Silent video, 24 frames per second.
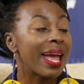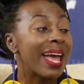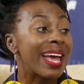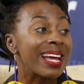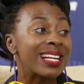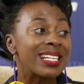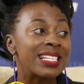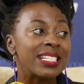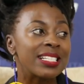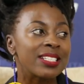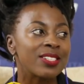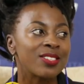
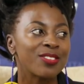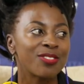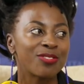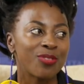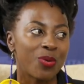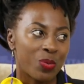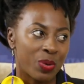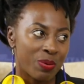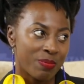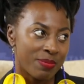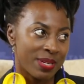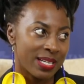and for
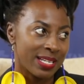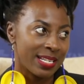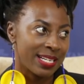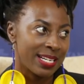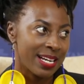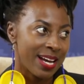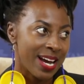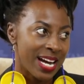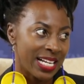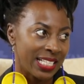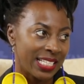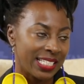women in
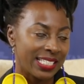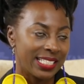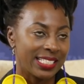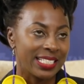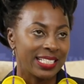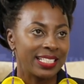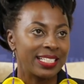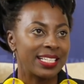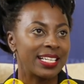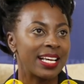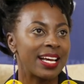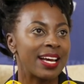arts.
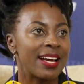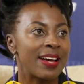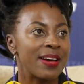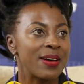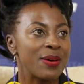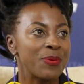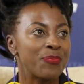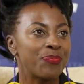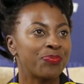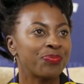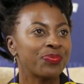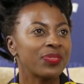
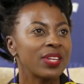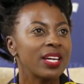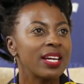Um,